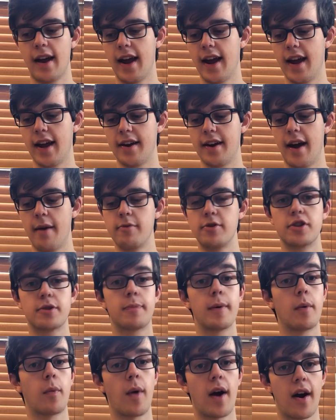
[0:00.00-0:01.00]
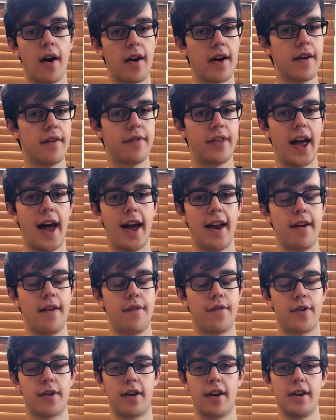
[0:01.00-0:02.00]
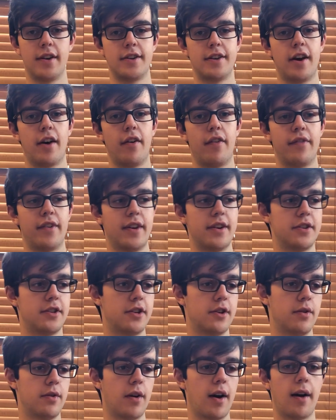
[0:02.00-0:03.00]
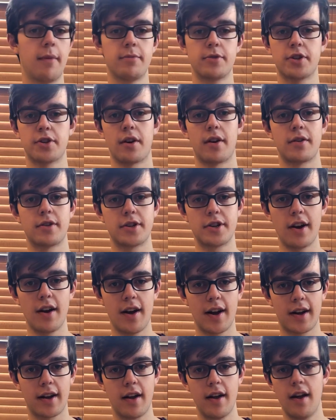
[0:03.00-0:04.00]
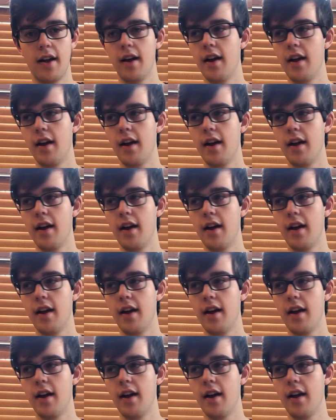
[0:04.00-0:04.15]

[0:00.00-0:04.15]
And I would just be wary of that if you're going to delve into star stock.